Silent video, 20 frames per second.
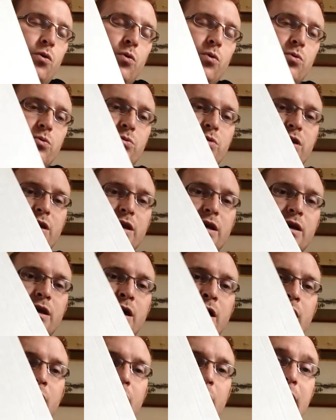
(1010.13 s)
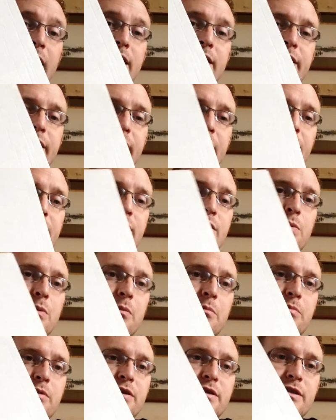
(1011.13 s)
all the
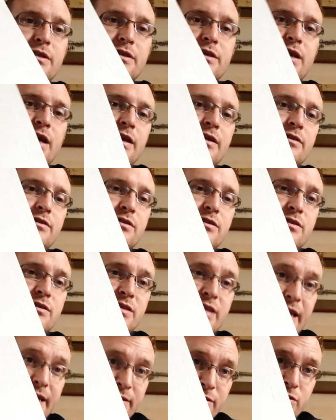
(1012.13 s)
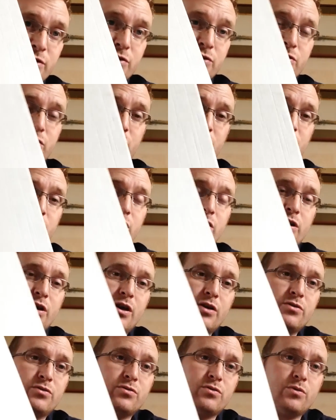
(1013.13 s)
1881 British censors, so you can
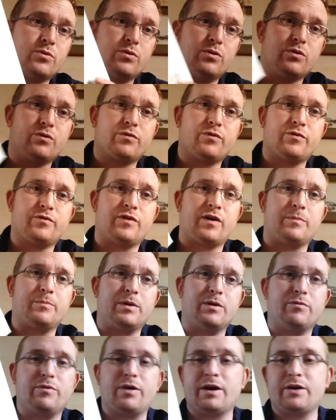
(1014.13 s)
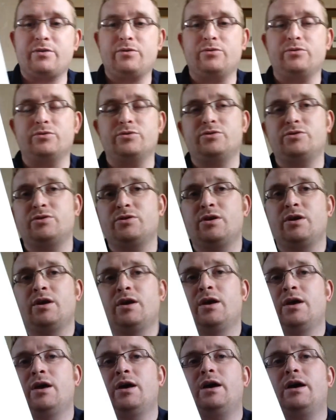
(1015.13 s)
go through and look for family records
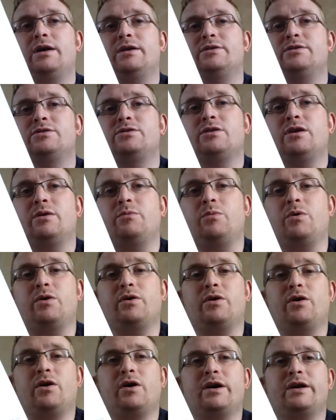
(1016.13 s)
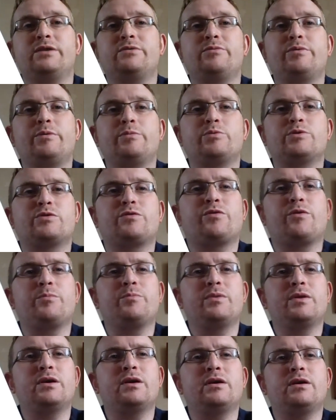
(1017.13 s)
and whatnot. It was
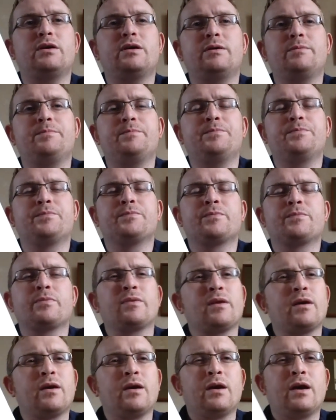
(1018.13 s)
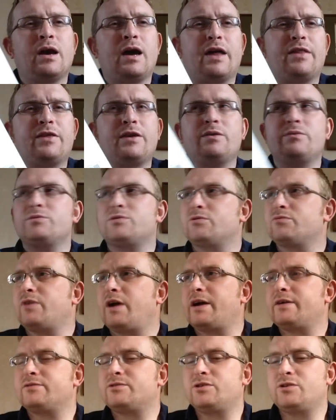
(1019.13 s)
from the, I think it was
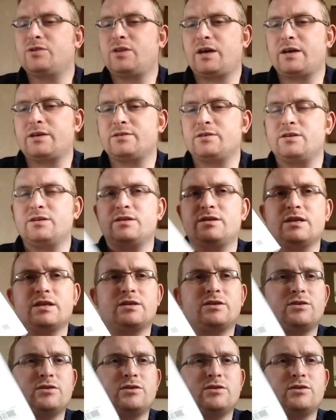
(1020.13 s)
around 2006,